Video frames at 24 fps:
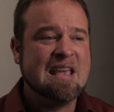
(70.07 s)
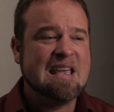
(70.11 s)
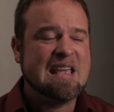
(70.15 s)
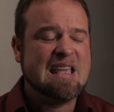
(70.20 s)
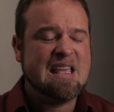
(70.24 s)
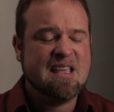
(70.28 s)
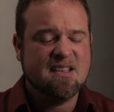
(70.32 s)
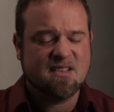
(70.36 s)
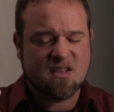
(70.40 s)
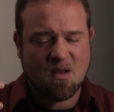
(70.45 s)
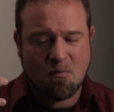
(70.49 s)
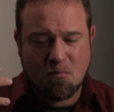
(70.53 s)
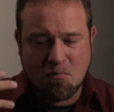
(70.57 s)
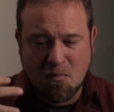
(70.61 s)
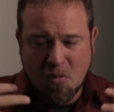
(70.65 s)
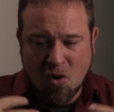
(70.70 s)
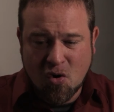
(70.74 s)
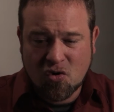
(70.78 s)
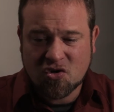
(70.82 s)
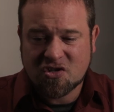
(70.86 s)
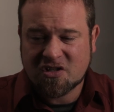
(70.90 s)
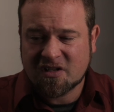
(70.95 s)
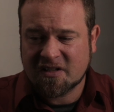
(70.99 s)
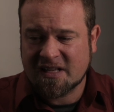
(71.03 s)
He is
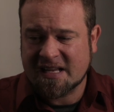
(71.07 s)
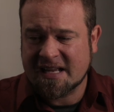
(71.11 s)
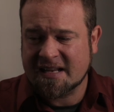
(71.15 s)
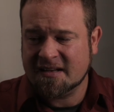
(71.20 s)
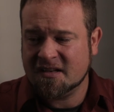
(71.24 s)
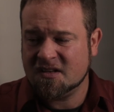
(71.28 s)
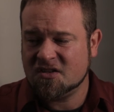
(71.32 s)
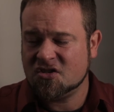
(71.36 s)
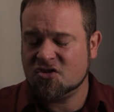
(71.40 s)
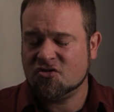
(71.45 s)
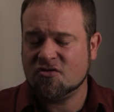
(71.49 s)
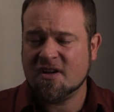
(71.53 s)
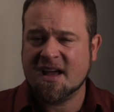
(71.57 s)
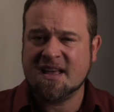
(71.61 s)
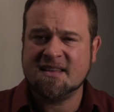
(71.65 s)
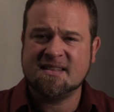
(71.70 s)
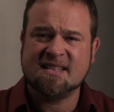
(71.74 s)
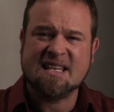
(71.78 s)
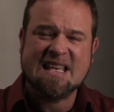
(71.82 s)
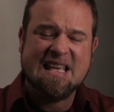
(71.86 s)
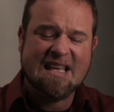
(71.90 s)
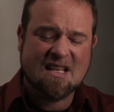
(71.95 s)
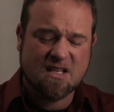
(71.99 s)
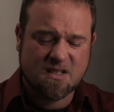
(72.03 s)
emotionally in
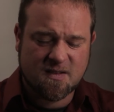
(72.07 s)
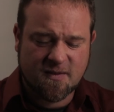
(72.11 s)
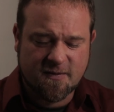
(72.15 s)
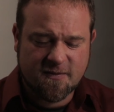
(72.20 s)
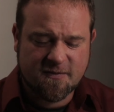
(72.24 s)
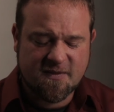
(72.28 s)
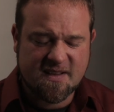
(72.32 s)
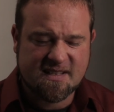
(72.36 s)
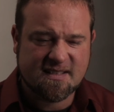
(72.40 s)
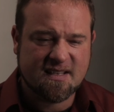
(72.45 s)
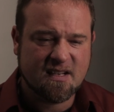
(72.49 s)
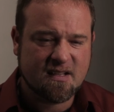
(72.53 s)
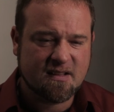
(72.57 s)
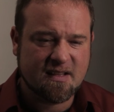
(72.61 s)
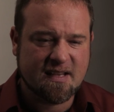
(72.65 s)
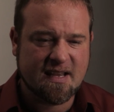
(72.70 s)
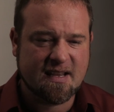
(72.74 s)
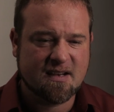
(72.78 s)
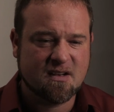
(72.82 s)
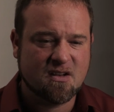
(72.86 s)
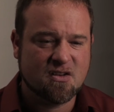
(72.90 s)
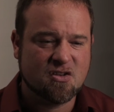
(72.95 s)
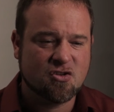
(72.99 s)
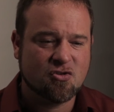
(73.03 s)
distress. He is physically
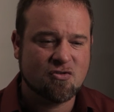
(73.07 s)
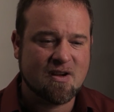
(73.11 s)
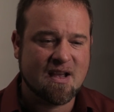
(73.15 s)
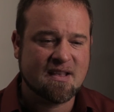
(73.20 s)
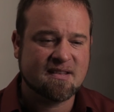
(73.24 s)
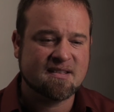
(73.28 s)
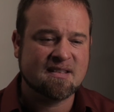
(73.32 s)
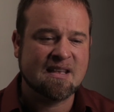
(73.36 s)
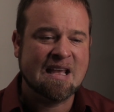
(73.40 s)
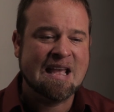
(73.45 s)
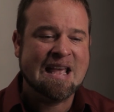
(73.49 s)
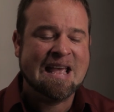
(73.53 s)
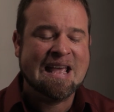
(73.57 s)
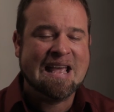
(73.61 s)
in distress.